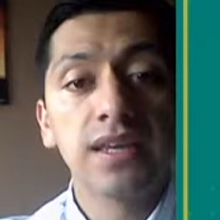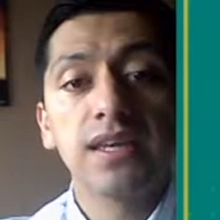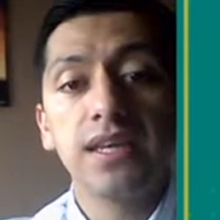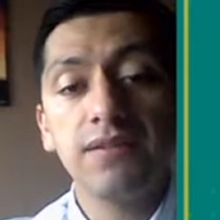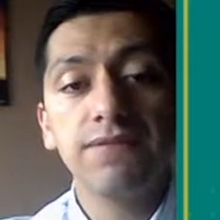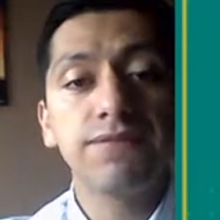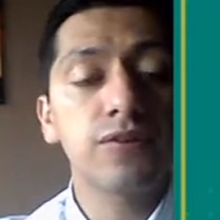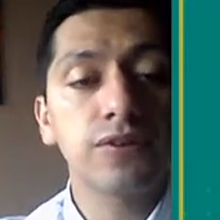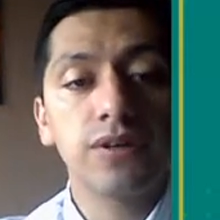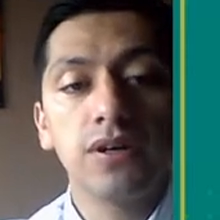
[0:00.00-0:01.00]
If
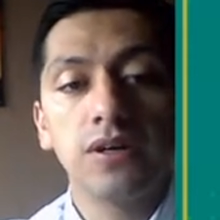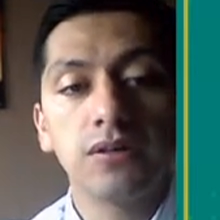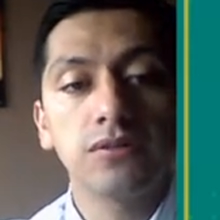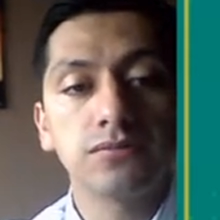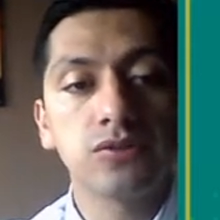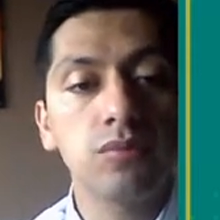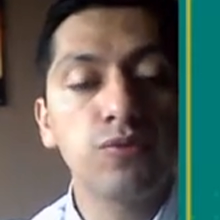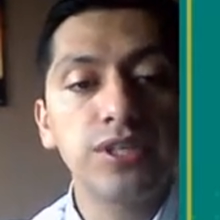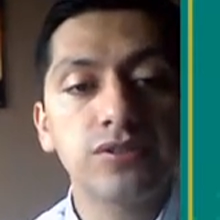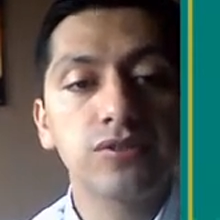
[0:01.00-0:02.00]
for some
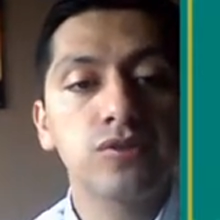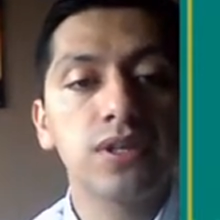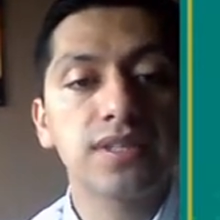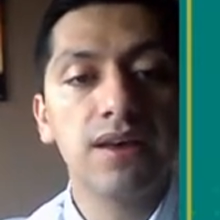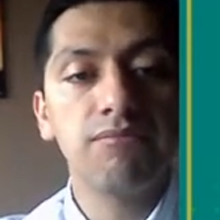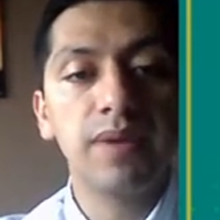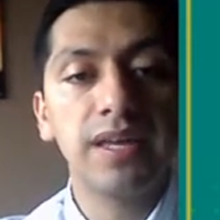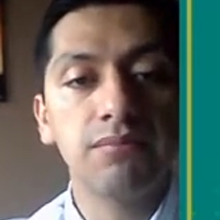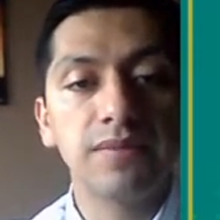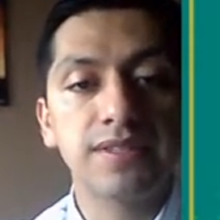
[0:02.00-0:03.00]
reason your students have made
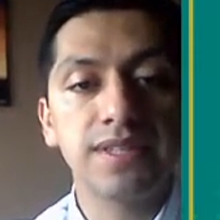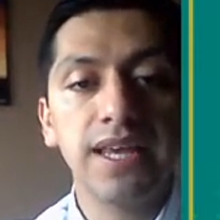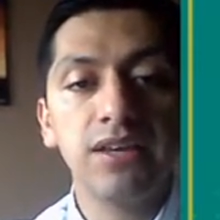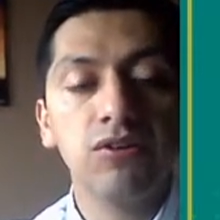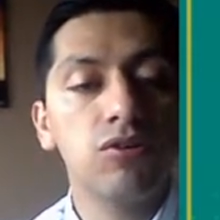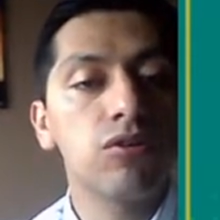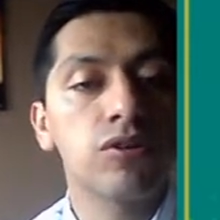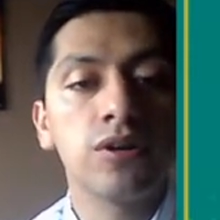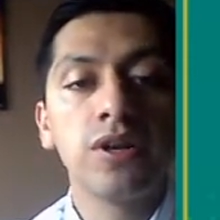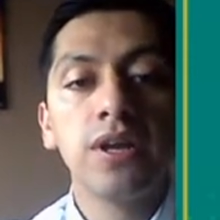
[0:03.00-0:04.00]
a mistake or
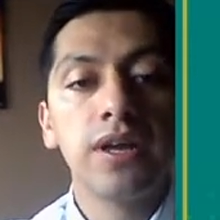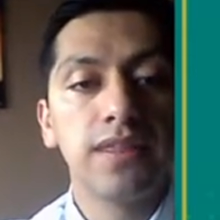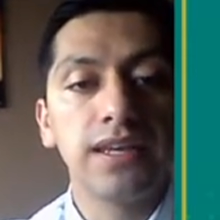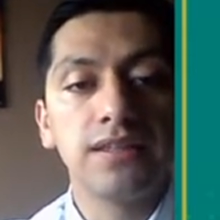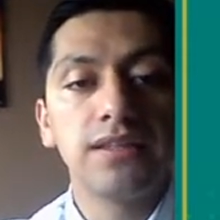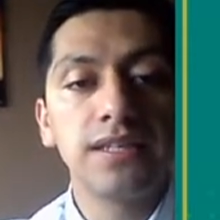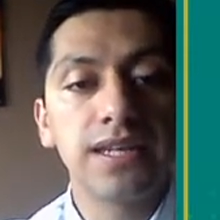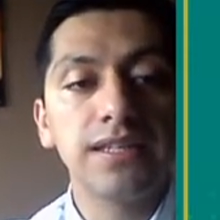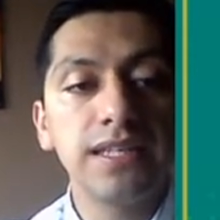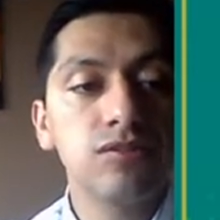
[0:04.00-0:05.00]
they didn't need